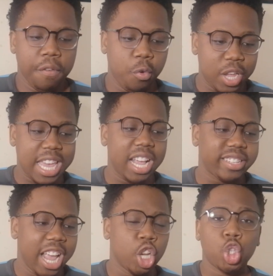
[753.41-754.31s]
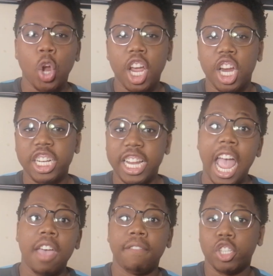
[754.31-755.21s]
if we get a striker
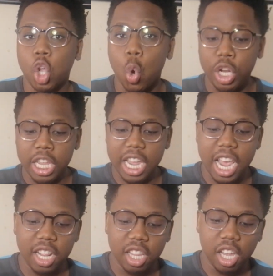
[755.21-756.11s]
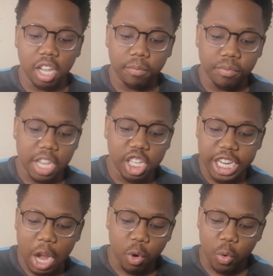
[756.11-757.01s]
in Ivan Toney in
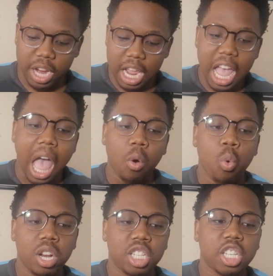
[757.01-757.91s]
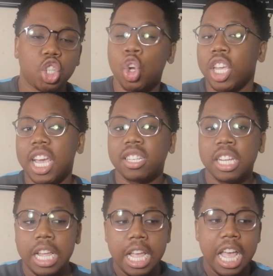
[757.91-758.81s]
January, I want us to look
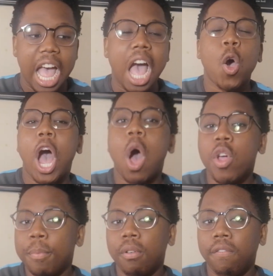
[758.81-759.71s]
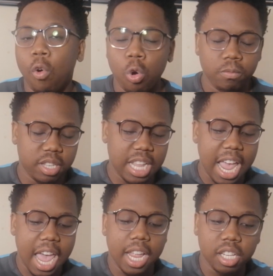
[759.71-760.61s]
at how he
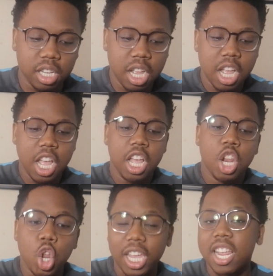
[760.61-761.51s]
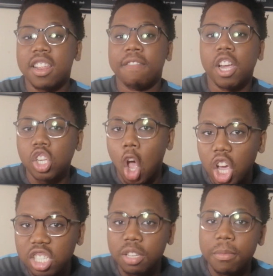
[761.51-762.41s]
performs and look at
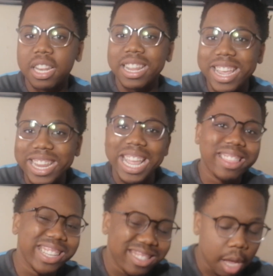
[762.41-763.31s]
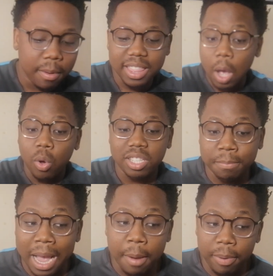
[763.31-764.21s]
Victor Osimhen in the summer. That
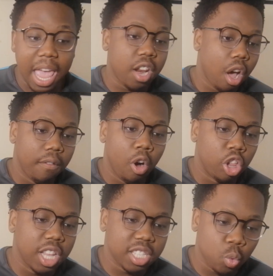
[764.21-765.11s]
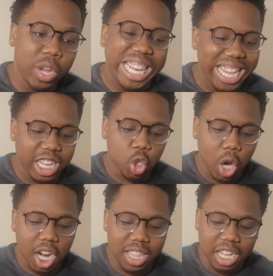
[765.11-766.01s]
was my plan of all this. We need a
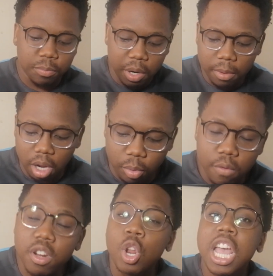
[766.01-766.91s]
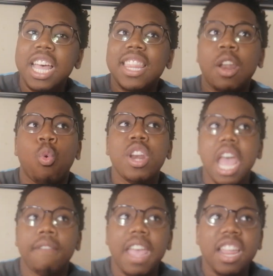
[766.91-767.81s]
striker that's Premier League proven, that
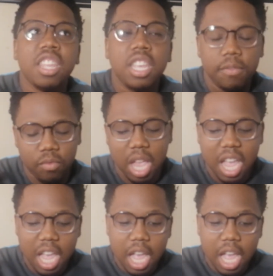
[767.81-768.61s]
won't have any